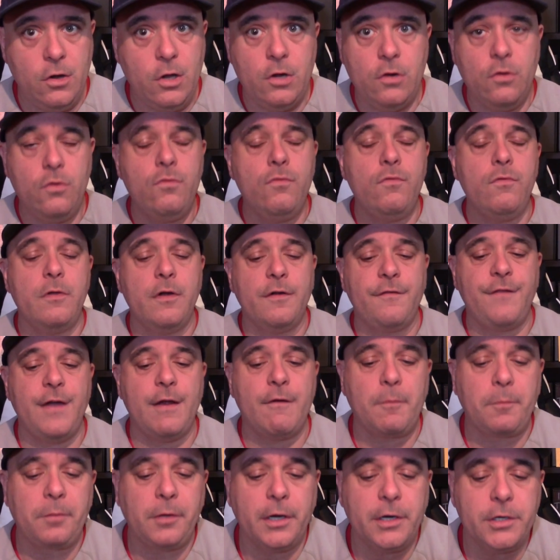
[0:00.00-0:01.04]
who their
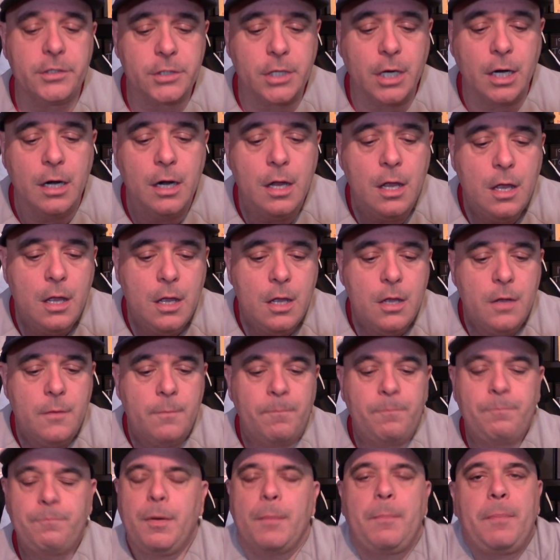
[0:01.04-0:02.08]
favorite players are.
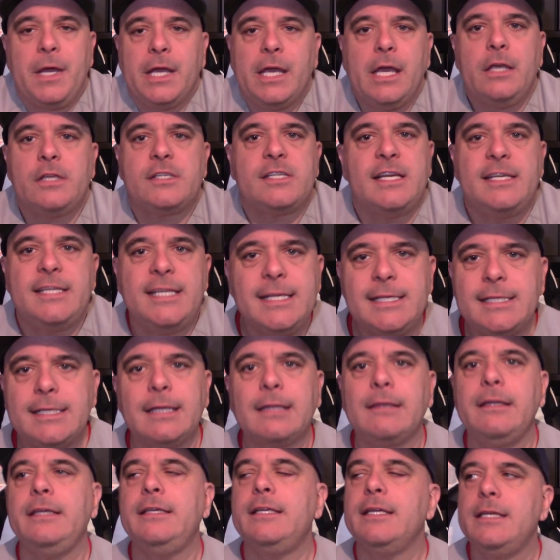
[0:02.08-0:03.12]
But picking
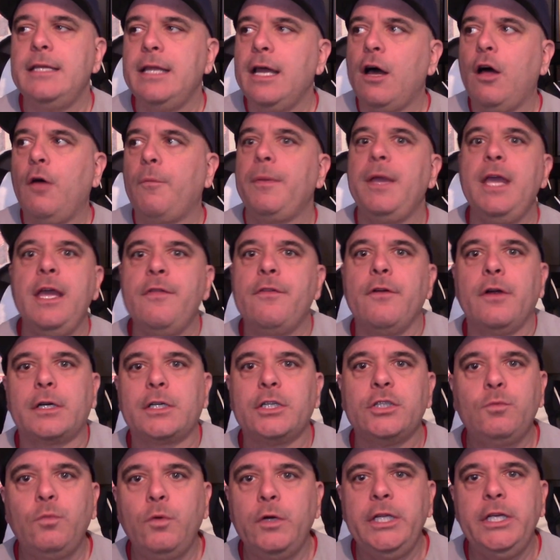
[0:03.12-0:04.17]
statistically didn't help either,
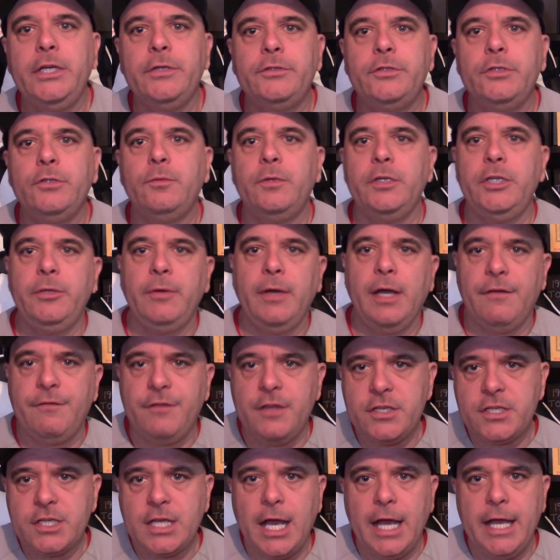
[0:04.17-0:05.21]
because what do you do when you have
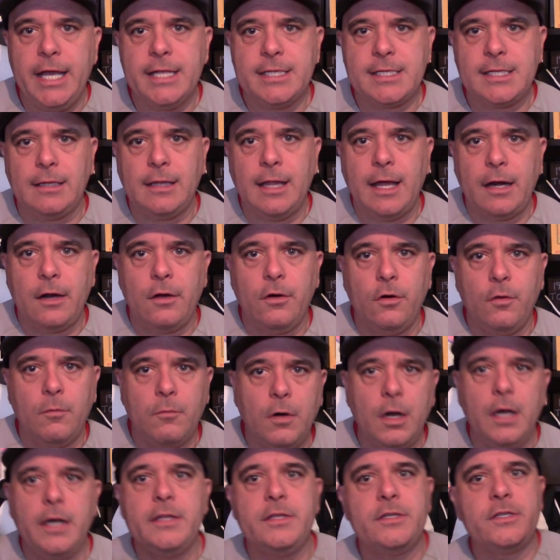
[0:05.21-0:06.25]
this guy hits a lot of home
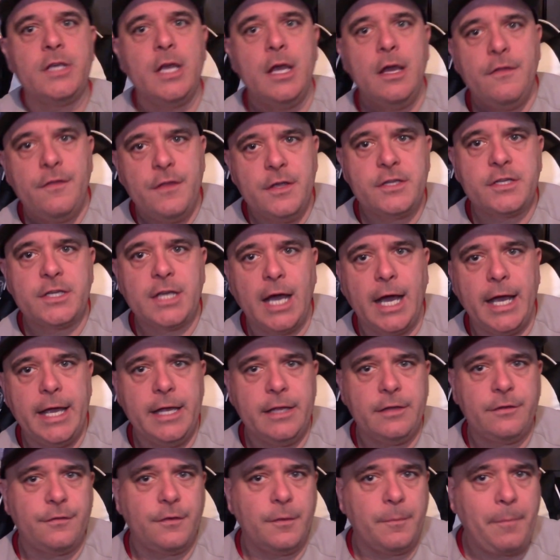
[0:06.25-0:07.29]
runs, this guy
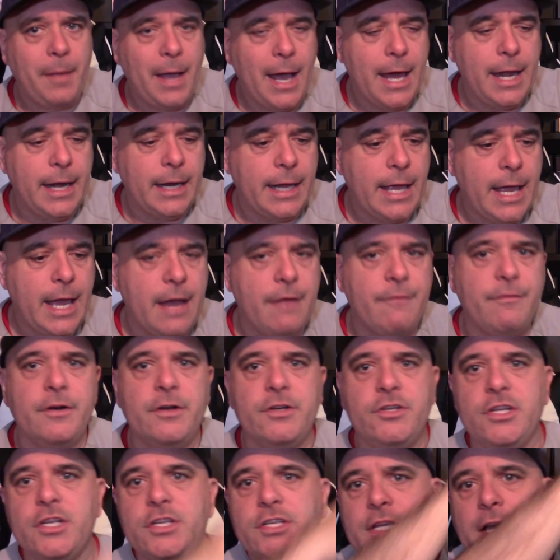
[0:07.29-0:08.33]
hits for batting
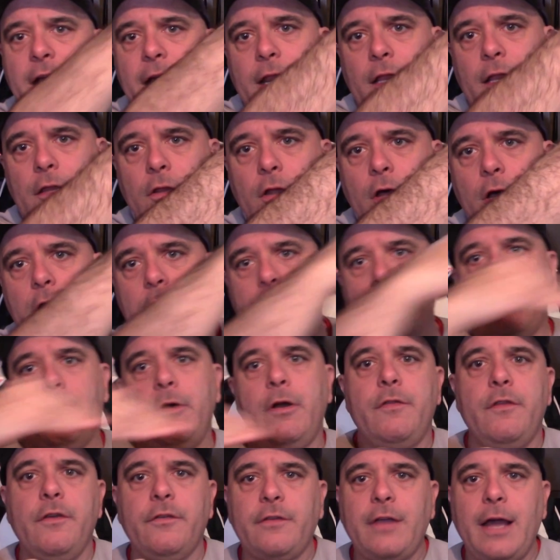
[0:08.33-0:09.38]
average, this guy had a long career,
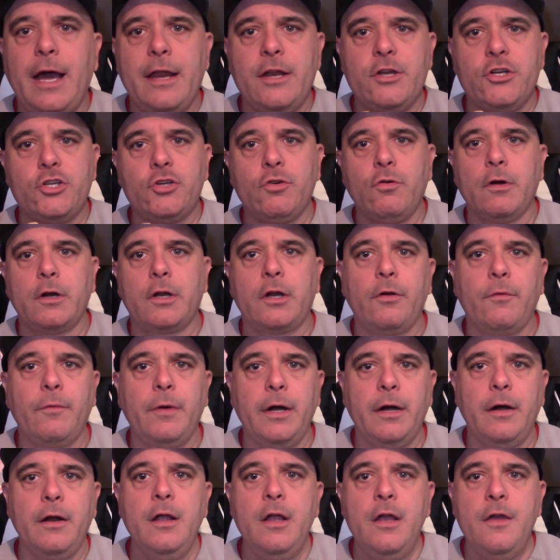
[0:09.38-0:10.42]
this guy had a short
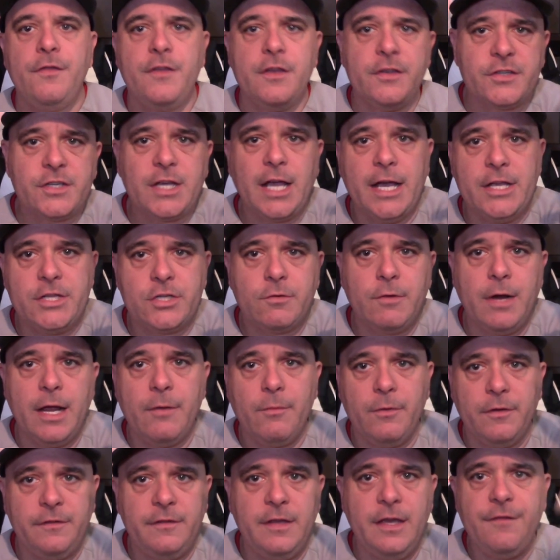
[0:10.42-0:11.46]
career, this guy's great
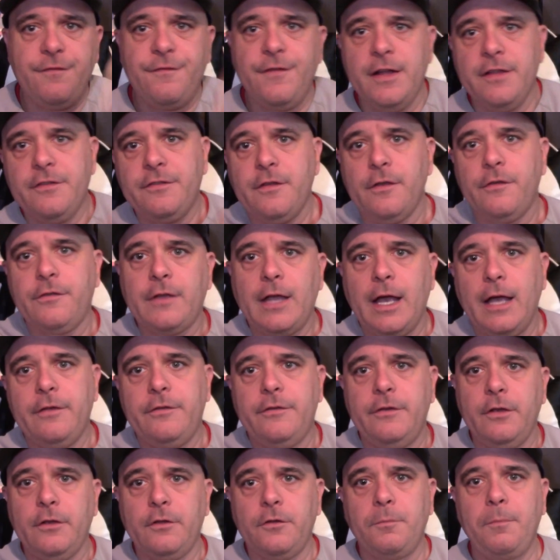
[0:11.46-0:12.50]
with defense, this guy
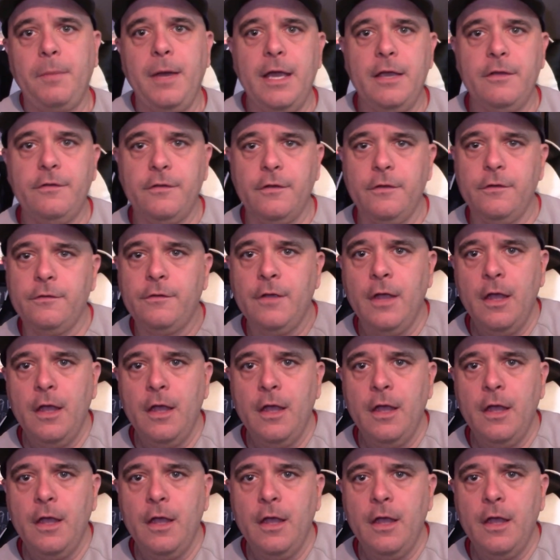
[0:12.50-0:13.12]
steals bases,